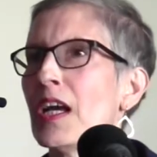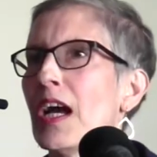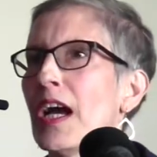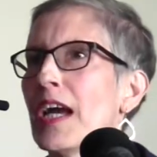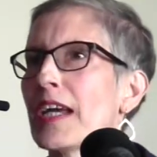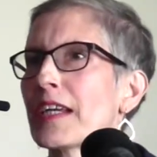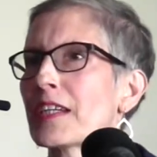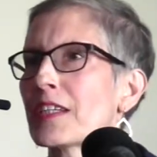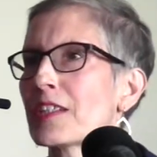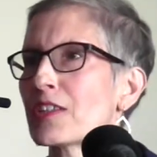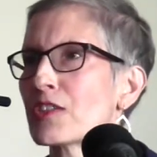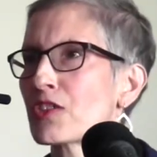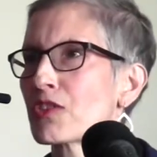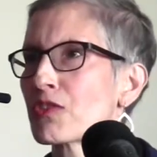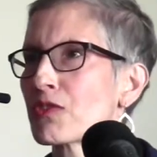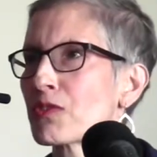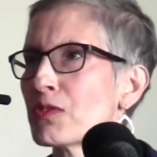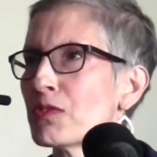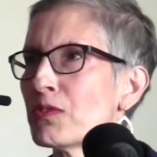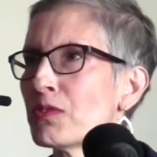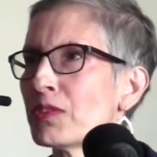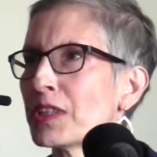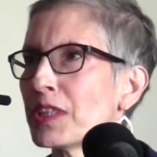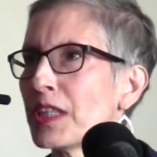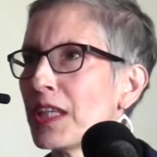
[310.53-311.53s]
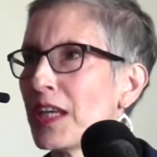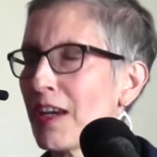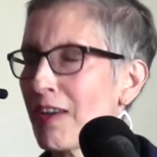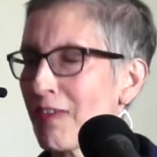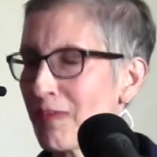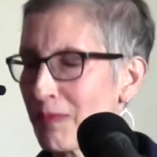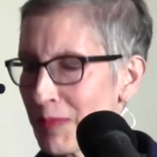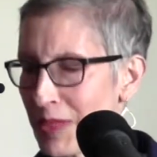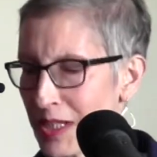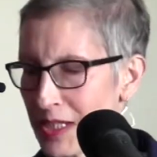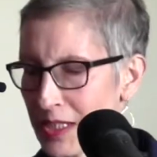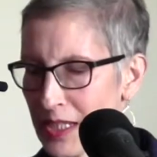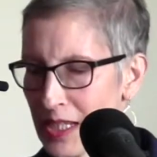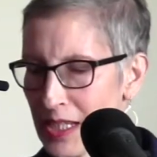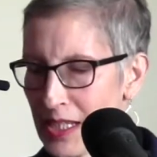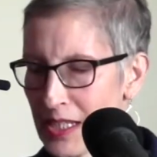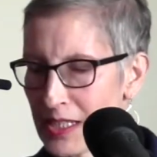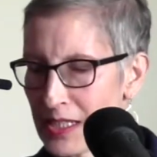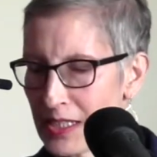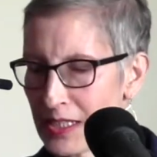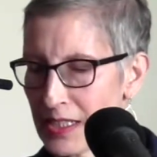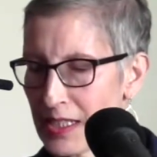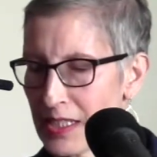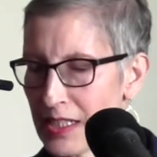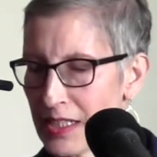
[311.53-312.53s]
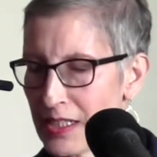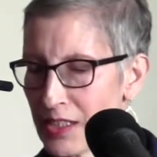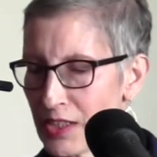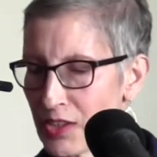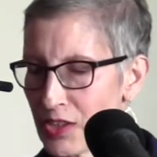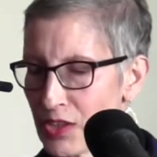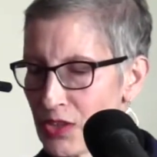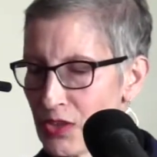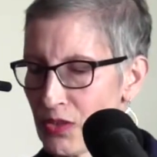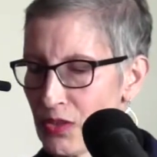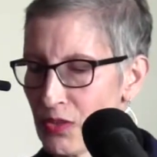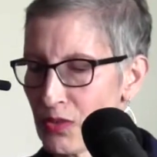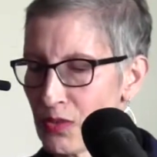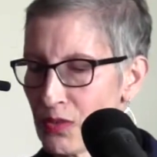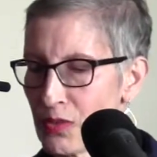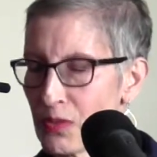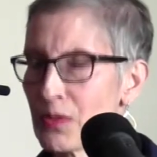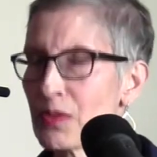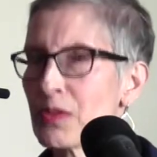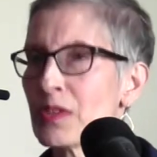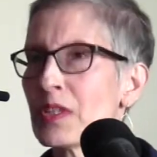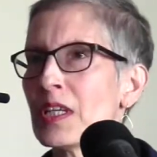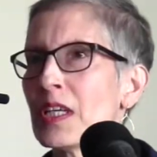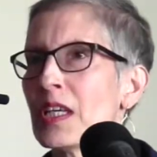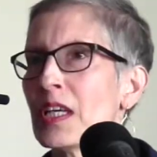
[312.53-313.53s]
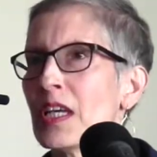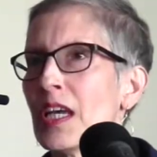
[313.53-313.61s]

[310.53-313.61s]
I can truly have my cake and eat it too,